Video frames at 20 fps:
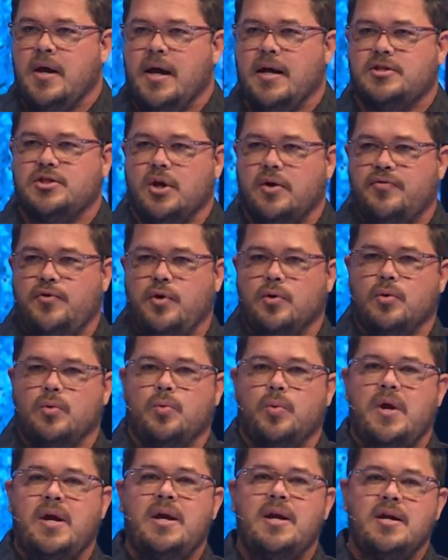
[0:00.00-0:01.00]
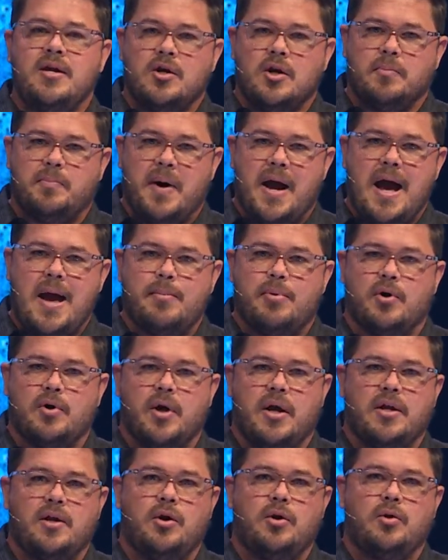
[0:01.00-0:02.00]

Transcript: And so, if you're reading your Bible and